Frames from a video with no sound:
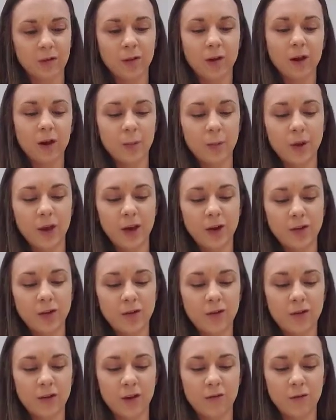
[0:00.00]
Look at
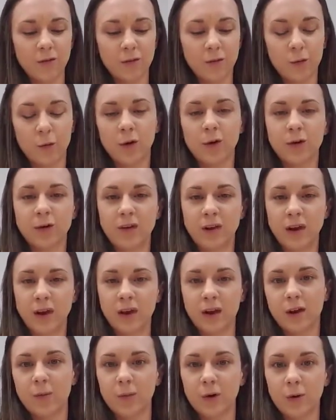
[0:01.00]
page
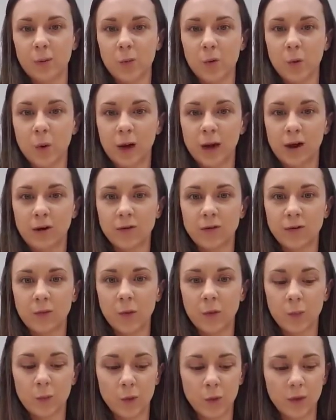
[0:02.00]
714, and I'm going to point out
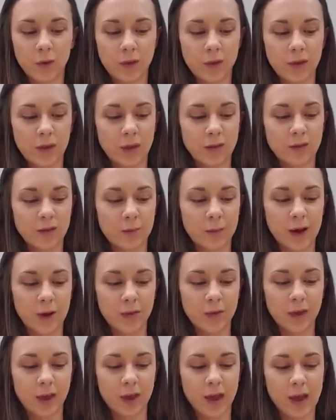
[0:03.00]
some important things
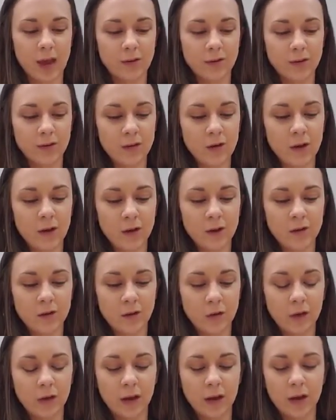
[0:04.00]
about the case.
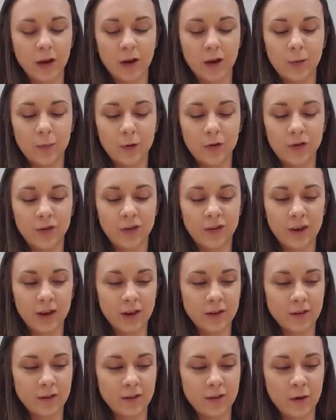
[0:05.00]
So looking at number
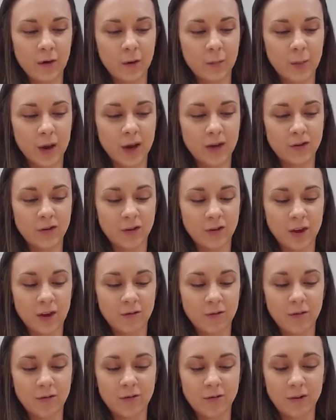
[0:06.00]
6 on page
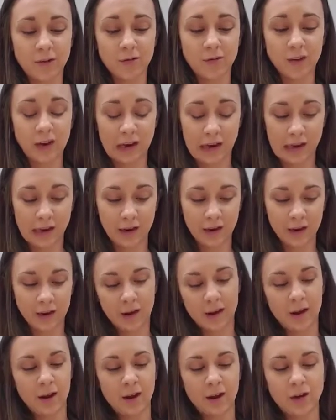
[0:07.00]

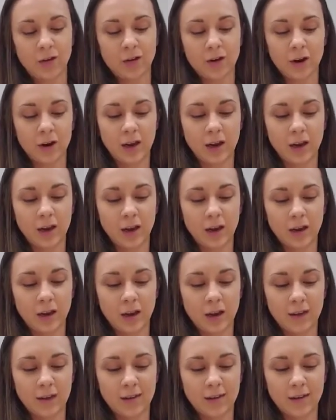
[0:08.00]
715, you're going to
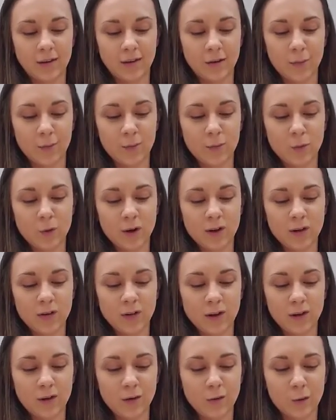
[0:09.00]
need, it says a
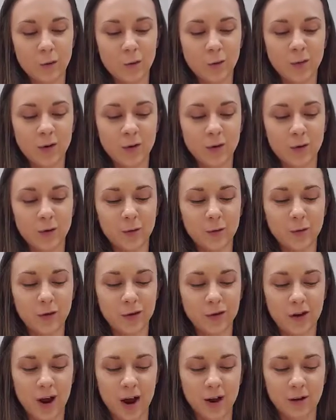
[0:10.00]
moistened orbital
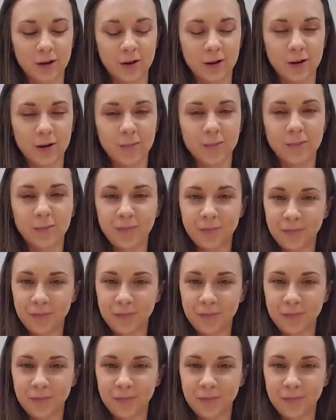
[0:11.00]
retractor.